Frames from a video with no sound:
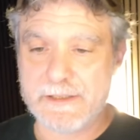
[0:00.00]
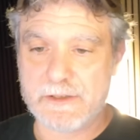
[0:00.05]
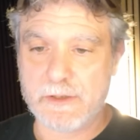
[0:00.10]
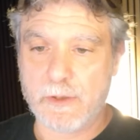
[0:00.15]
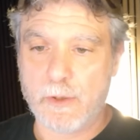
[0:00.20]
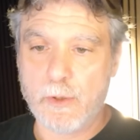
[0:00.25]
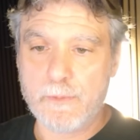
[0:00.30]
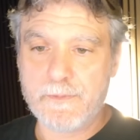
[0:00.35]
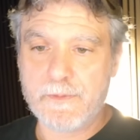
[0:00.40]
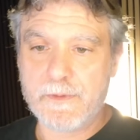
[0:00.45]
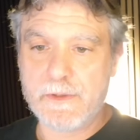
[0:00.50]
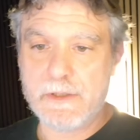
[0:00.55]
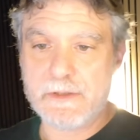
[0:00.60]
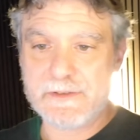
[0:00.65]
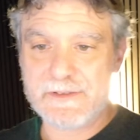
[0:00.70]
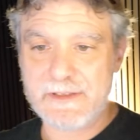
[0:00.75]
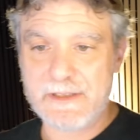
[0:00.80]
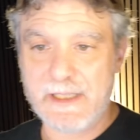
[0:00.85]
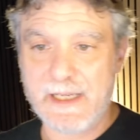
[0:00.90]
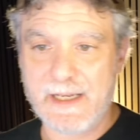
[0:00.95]
so hopefully you can
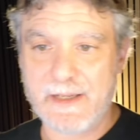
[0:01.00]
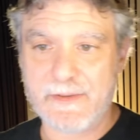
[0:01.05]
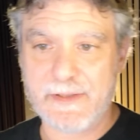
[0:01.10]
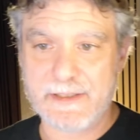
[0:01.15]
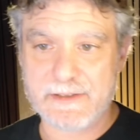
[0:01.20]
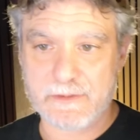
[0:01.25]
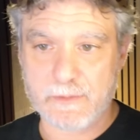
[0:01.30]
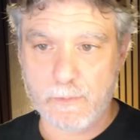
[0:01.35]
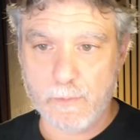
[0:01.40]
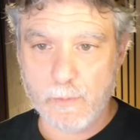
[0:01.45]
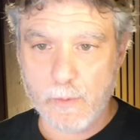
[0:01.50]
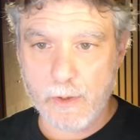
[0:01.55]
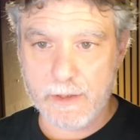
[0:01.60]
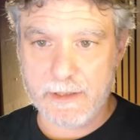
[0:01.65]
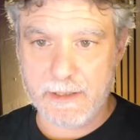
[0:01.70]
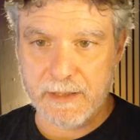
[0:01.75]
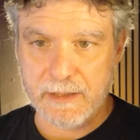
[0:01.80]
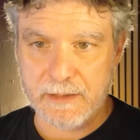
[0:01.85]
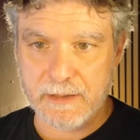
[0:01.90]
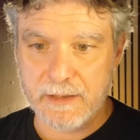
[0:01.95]
see how that's
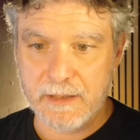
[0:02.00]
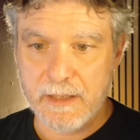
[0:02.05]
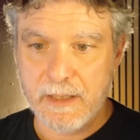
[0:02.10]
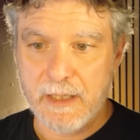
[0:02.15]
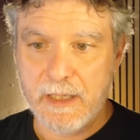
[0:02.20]
working.